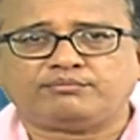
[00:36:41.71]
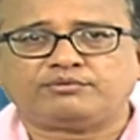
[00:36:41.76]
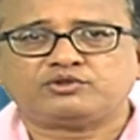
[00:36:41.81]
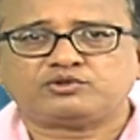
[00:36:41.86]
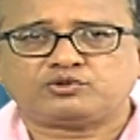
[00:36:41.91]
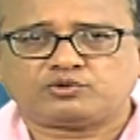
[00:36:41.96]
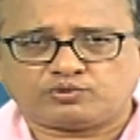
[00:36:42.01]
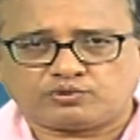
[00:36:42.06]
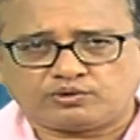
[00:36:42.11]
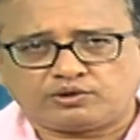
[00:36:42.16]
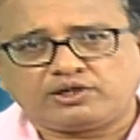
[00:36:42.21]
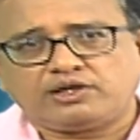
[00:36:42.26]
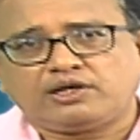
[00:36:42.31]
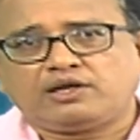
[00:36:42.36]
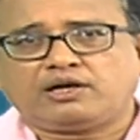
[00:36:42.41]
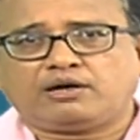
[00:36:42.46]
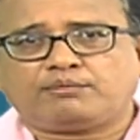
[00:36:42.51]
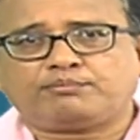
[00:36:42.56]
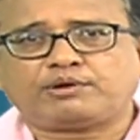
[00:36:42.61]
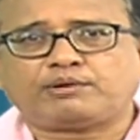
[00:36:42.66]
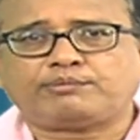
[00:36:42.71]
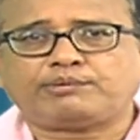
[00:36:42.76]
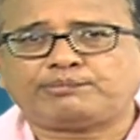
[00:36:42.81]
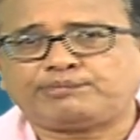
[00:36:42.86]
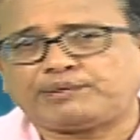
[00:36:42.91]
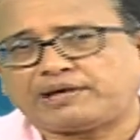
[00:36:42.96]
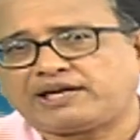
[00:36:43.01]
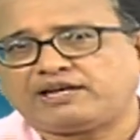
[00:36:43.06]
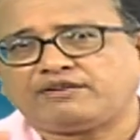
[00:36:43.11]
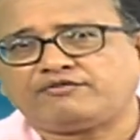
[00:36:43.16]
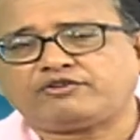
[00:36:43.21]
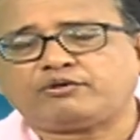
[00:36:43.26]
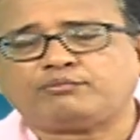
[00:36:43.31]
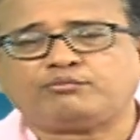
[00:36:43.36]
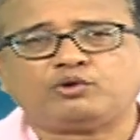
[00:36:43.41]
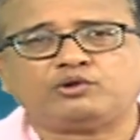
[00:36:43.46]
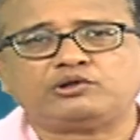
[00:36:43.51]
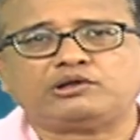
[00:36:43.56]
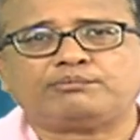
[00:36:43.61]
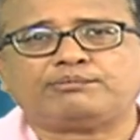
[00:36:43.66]
So, a proper planning from
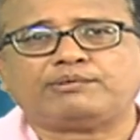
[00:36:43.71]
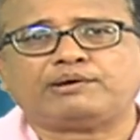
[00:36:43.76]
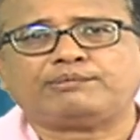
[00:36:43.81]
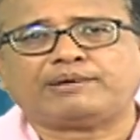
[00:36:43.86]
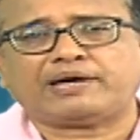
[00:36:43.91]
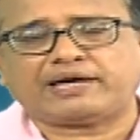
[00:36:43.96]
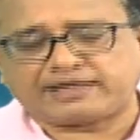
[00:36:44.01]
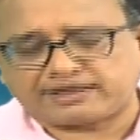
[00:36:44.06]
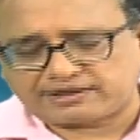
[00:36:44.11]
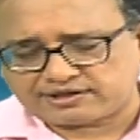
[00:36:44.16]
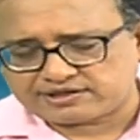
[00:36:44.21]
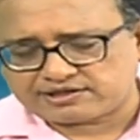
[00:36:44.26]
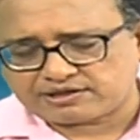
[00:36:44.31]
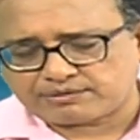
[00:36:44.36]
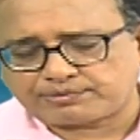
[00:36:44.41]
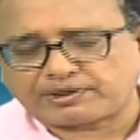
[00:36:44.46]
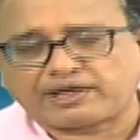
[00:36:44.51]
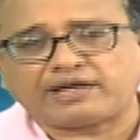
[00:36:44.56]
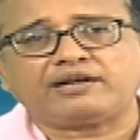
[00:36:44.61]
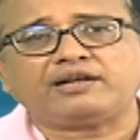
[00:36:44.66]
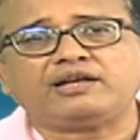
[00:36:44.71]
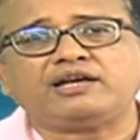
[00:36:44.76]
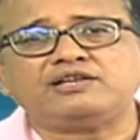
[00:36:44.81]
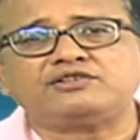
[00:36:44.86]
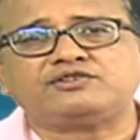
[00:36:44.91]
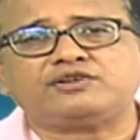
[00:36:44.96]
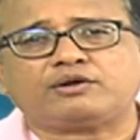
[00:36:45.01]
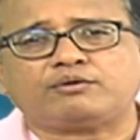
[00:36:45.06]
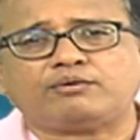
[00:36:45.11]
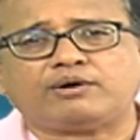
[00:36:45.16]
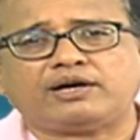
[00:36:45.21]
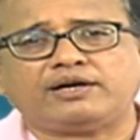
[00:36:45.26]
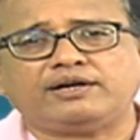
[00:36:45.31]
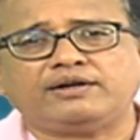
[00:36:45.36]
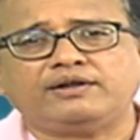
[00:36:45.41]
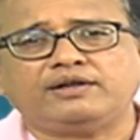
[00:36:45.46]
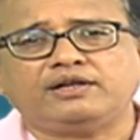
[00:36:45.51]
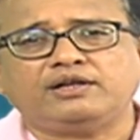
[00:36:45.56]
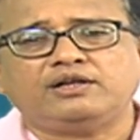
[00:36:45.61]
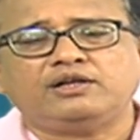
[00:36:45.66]
both the buyer and the supplier is required.
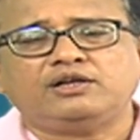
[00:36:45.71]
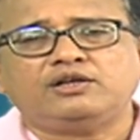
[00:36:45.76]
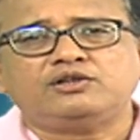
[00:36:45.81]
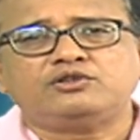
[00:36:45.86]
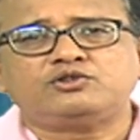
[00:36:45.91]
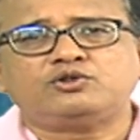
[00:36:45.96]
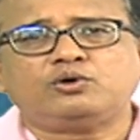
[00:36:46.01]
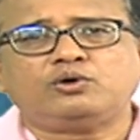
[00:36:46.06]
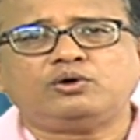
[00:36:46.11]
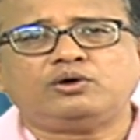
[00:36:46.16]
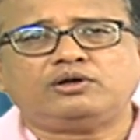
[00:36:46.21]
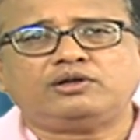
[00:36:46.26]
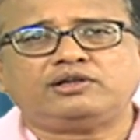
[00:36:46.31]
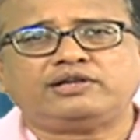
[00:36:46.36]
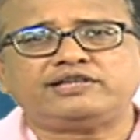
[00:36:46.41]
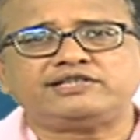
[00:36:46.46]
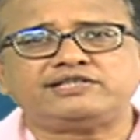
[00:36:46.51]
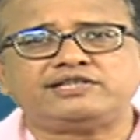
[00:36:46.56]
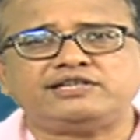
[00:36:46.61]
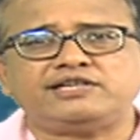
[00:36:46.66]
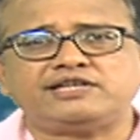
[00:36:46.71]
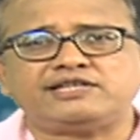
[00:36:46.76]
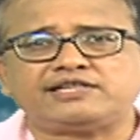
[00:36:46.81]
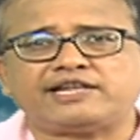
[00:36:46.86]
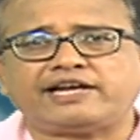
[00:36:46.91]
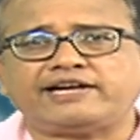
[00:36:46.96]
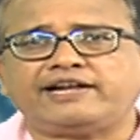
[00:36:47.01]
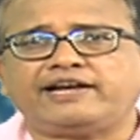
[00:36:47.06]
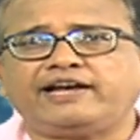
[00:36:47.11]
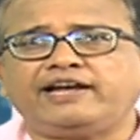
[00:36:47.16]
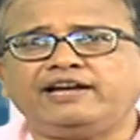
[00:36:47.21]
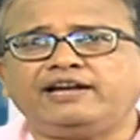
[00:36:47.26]
So, let us see the slide again.